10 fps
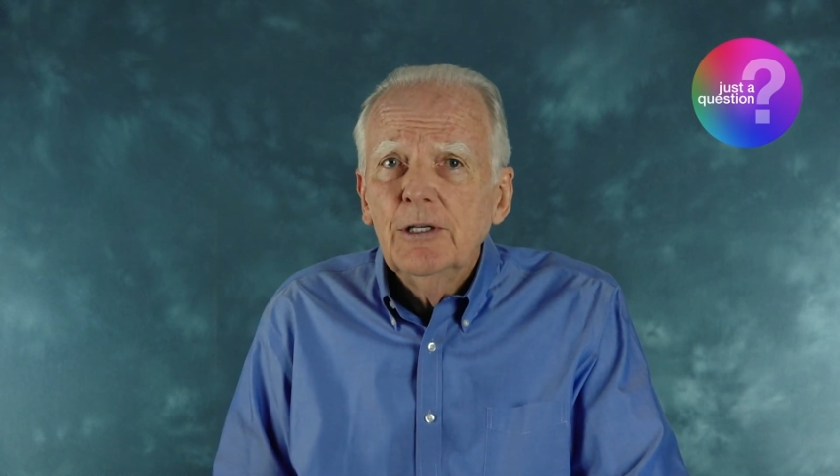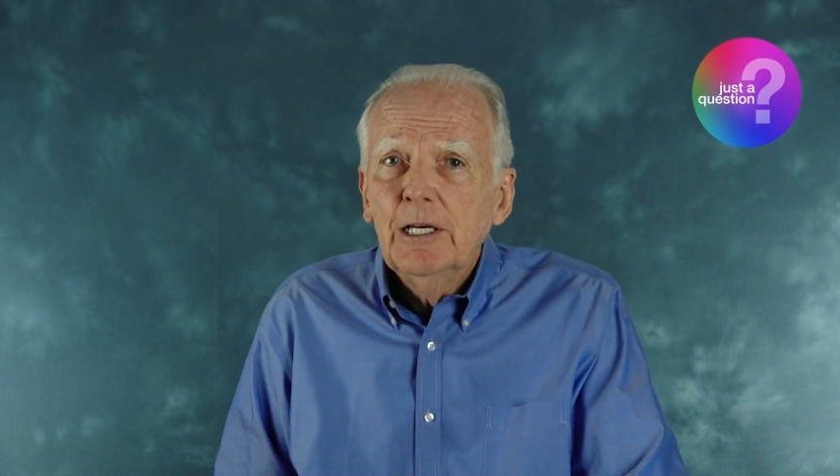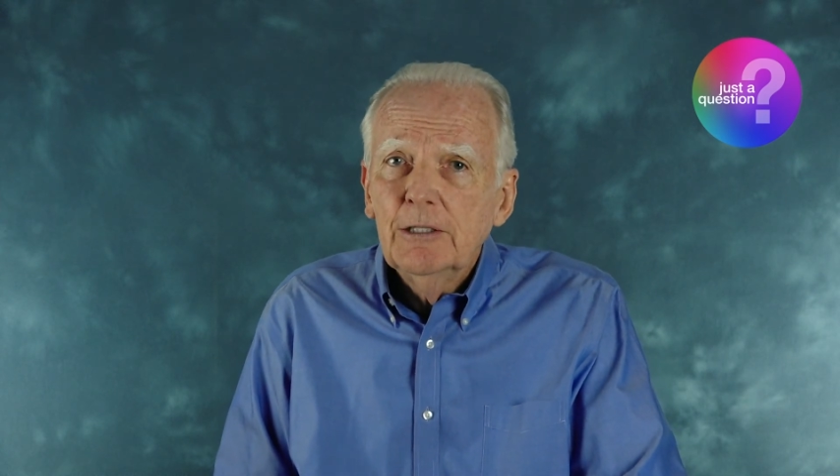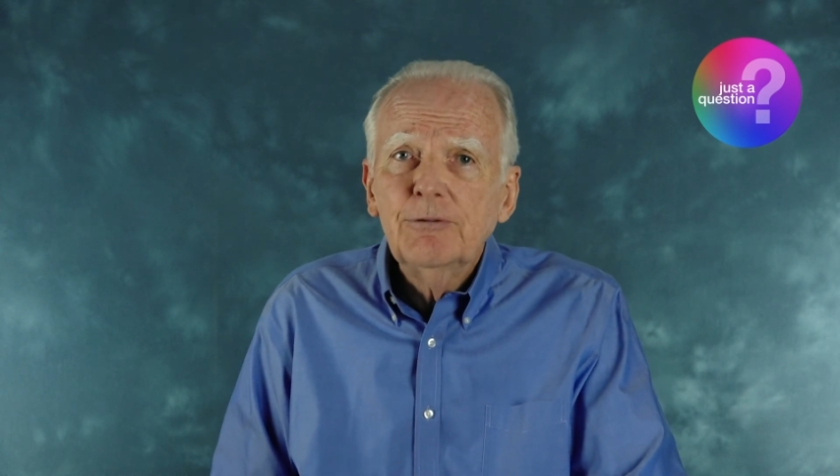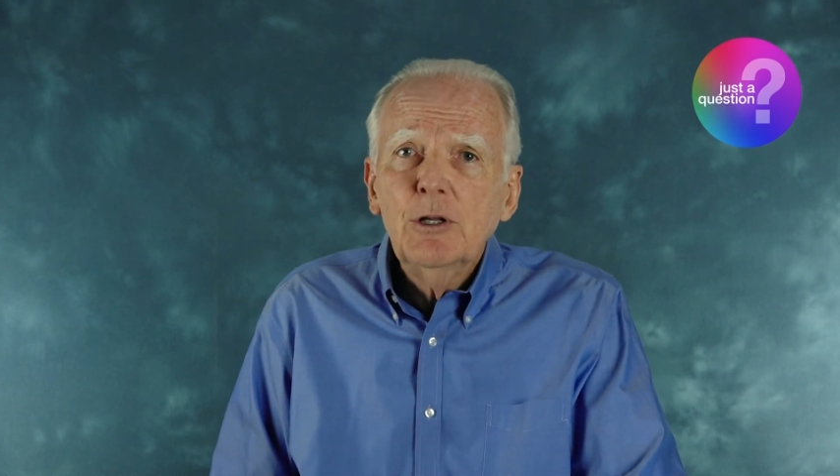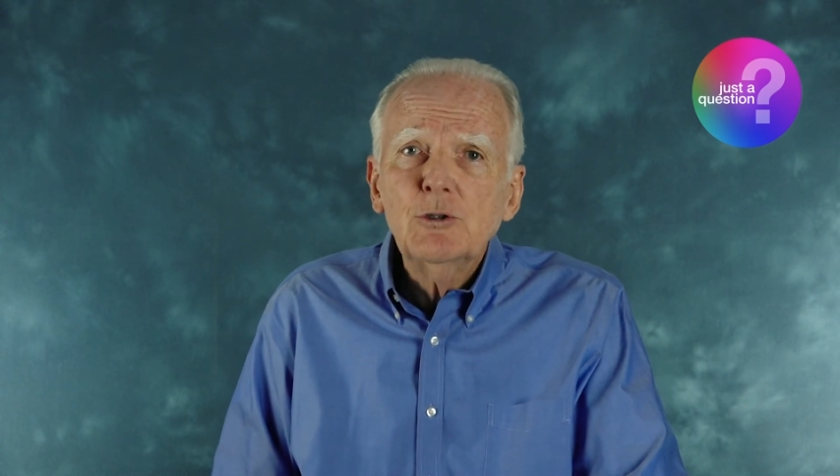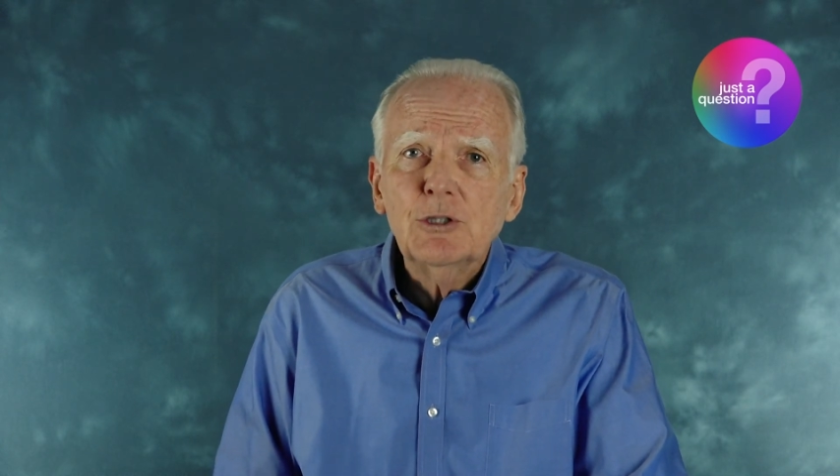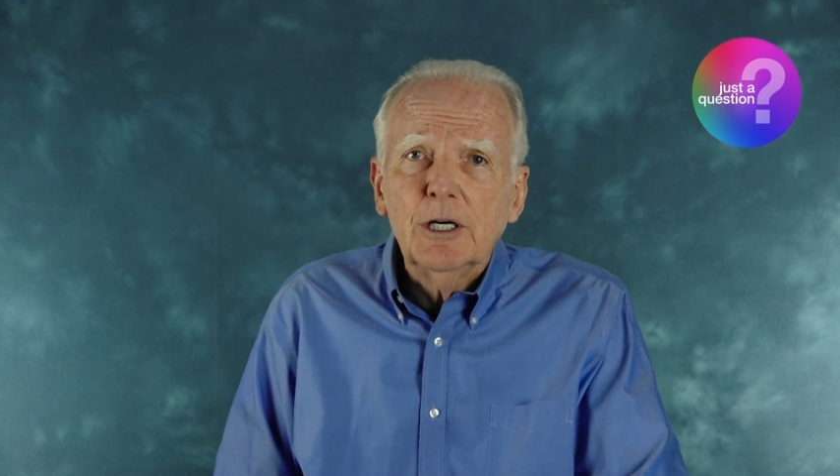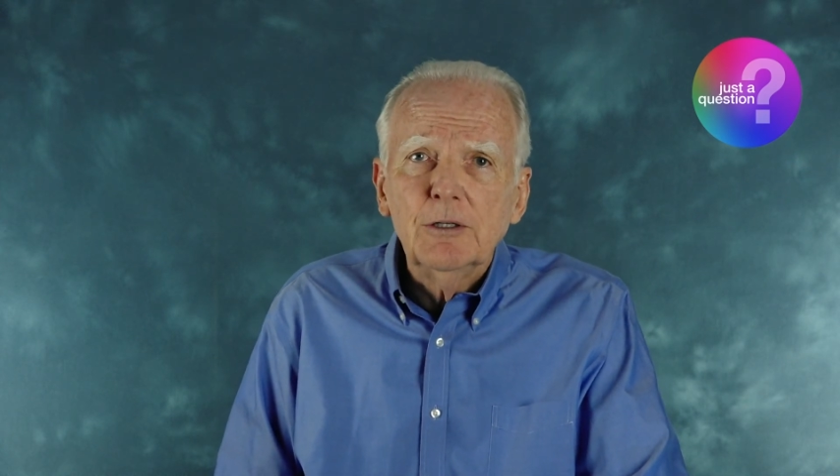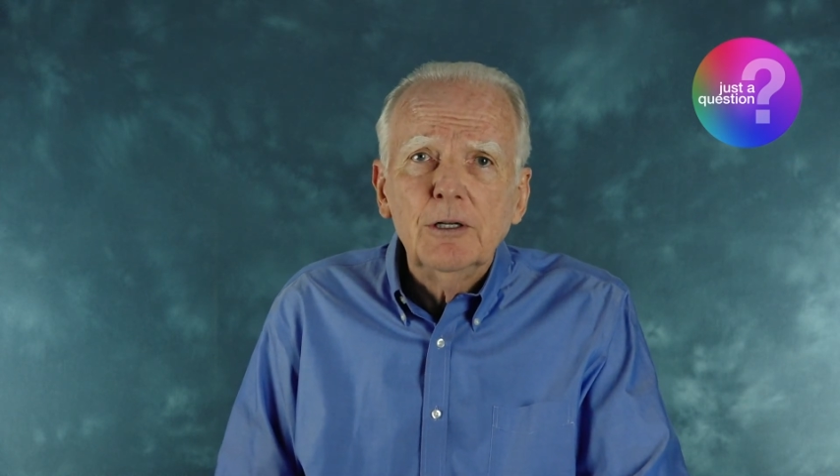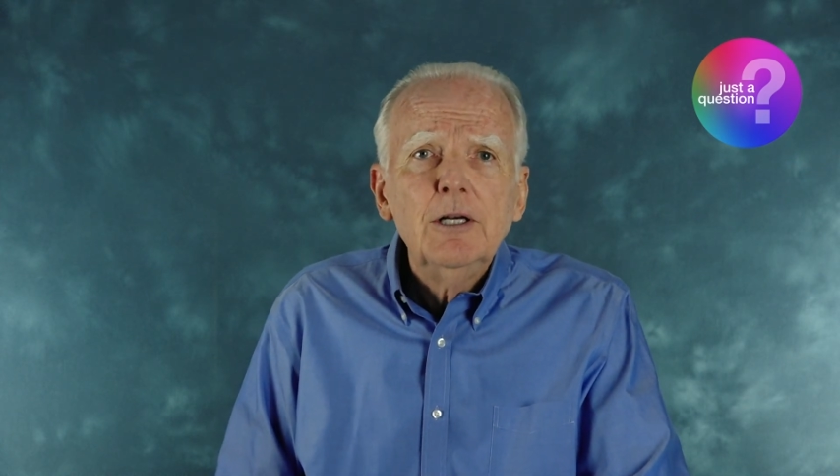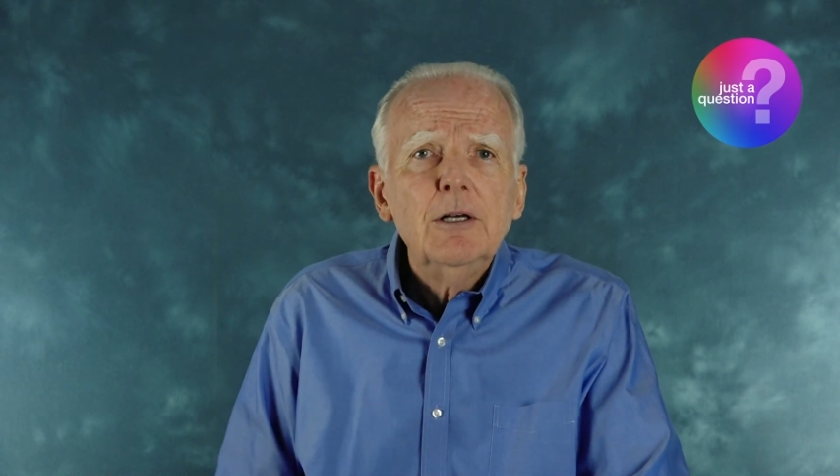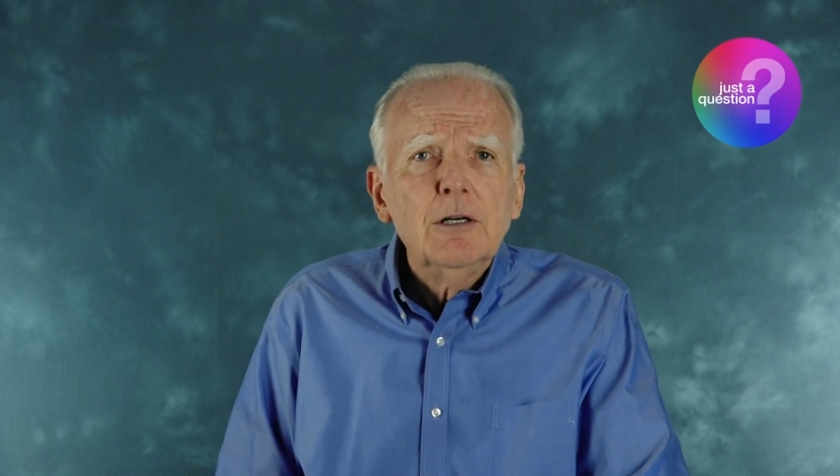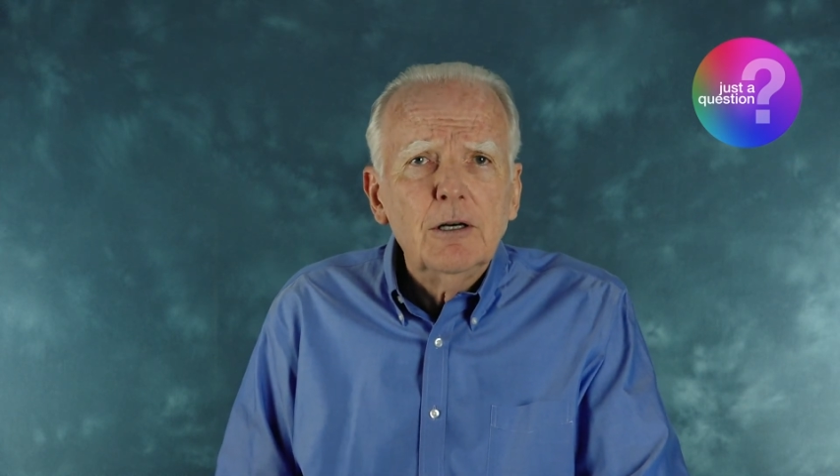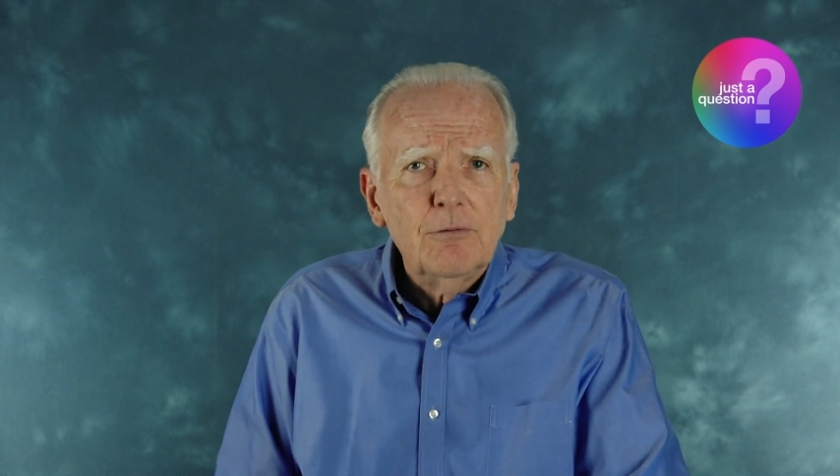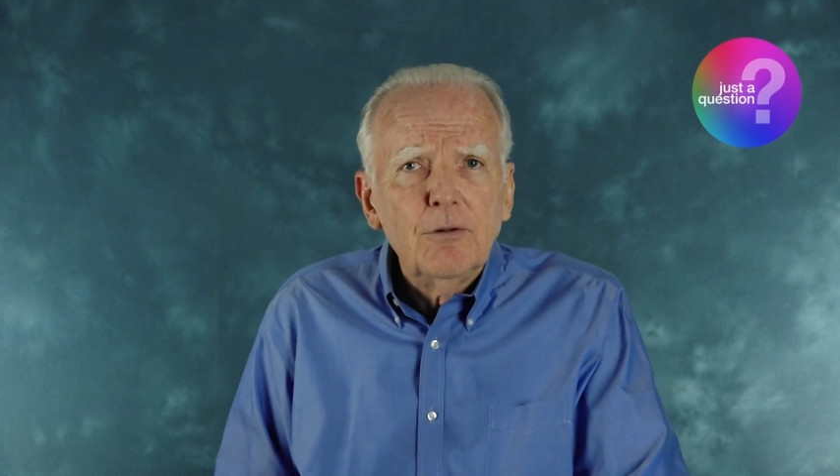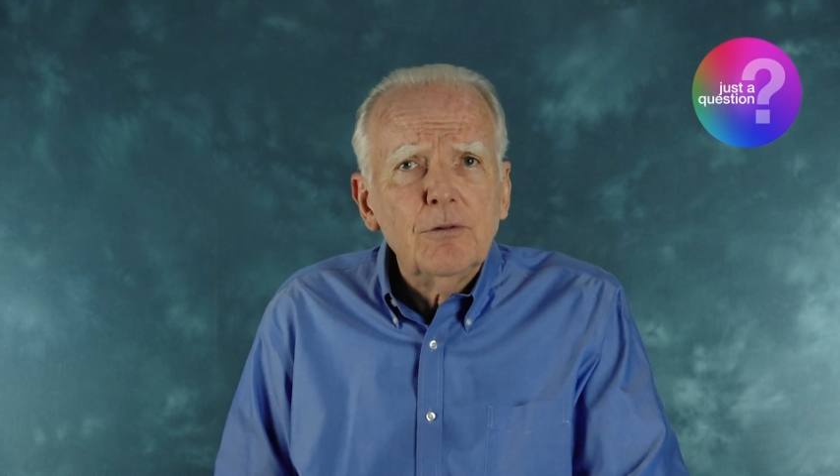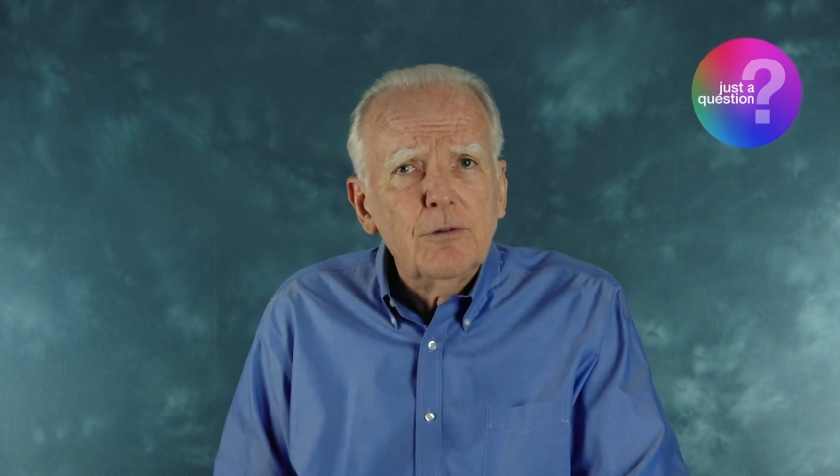and a flow chart of